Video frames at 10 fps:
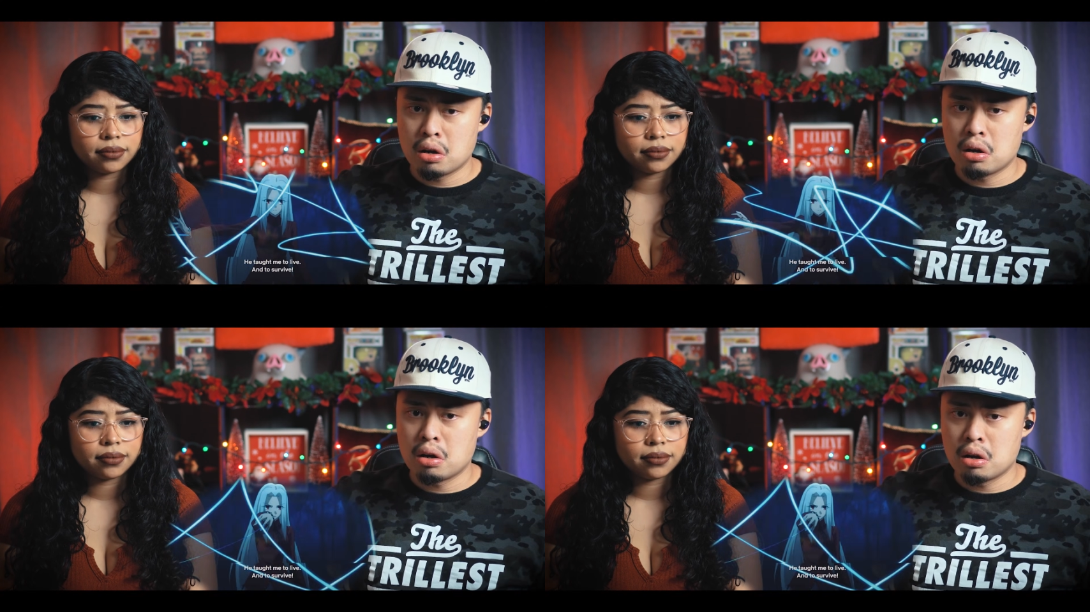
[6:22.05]

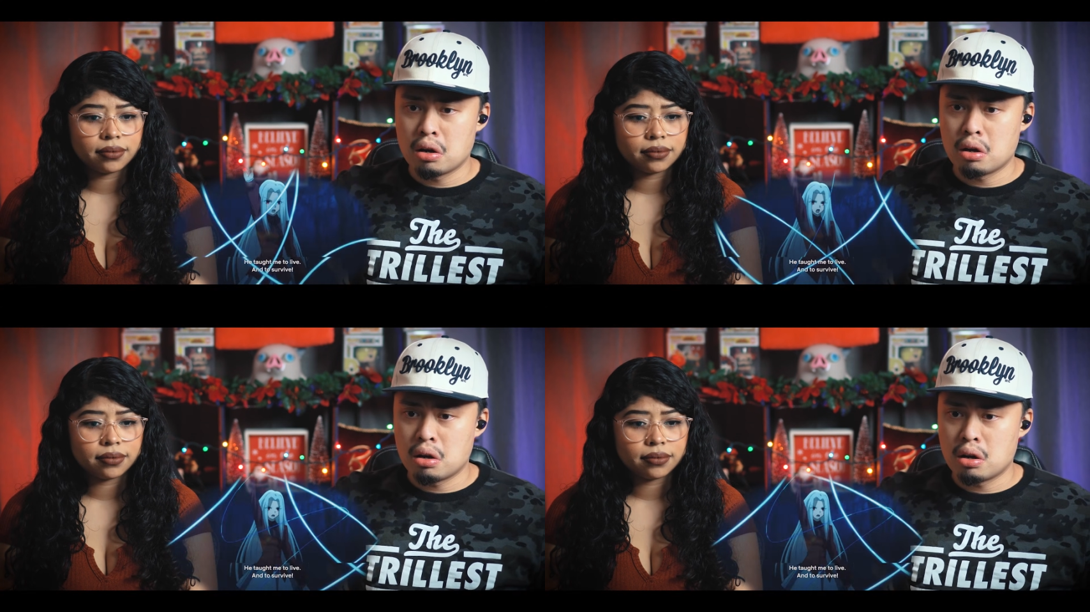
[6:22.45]

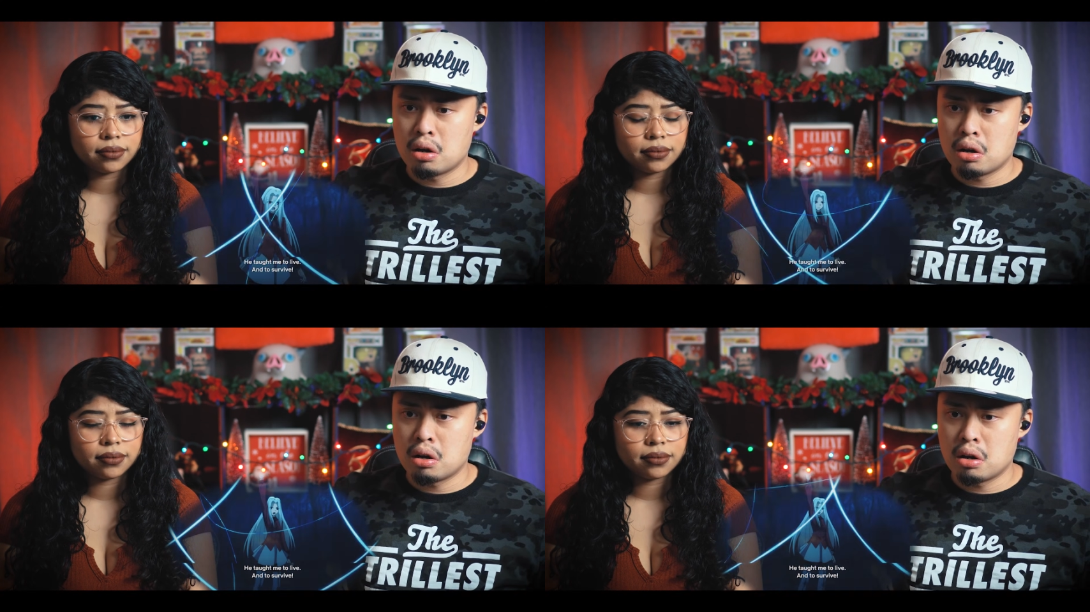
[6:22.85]

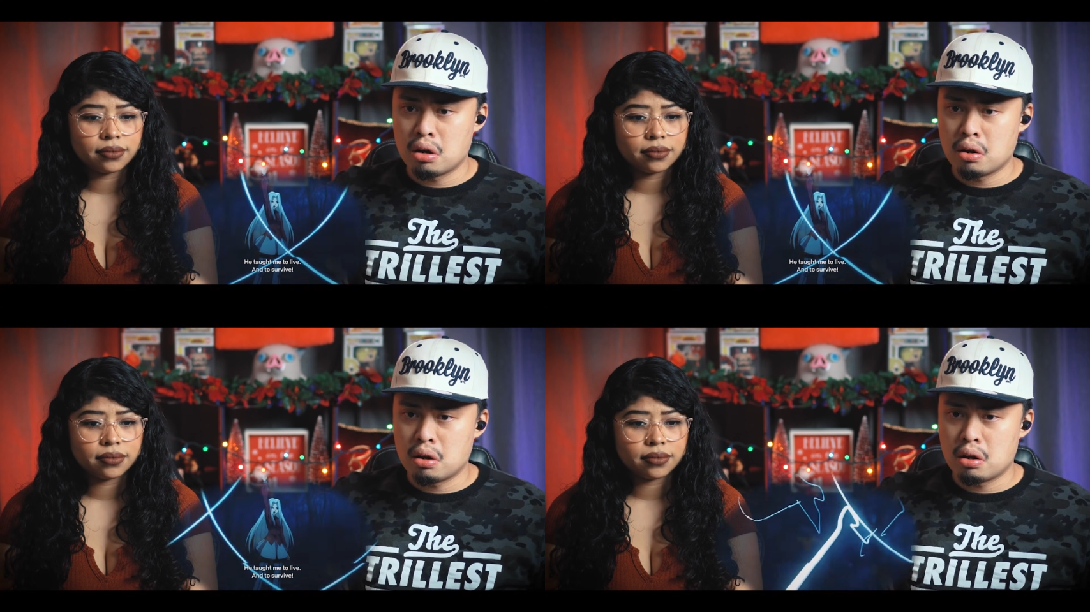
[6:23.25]

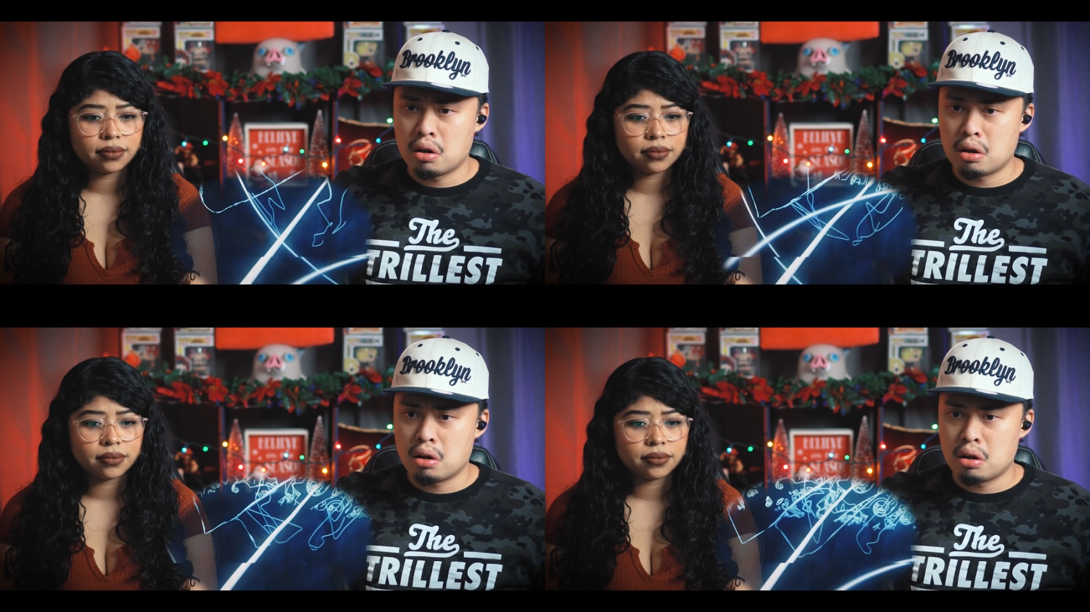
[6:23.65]

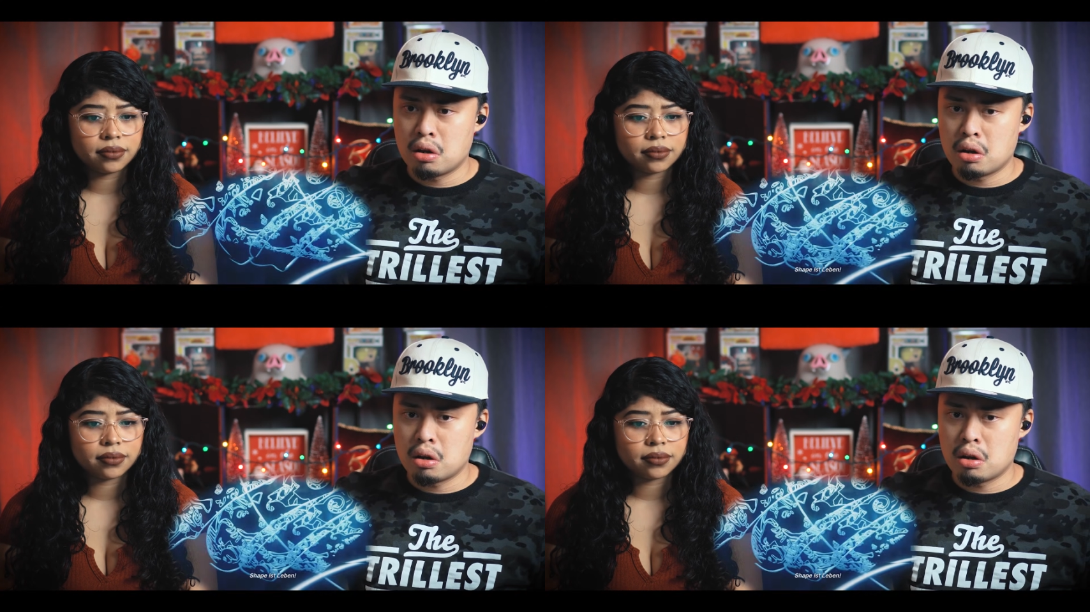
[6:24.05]
(no one is talking)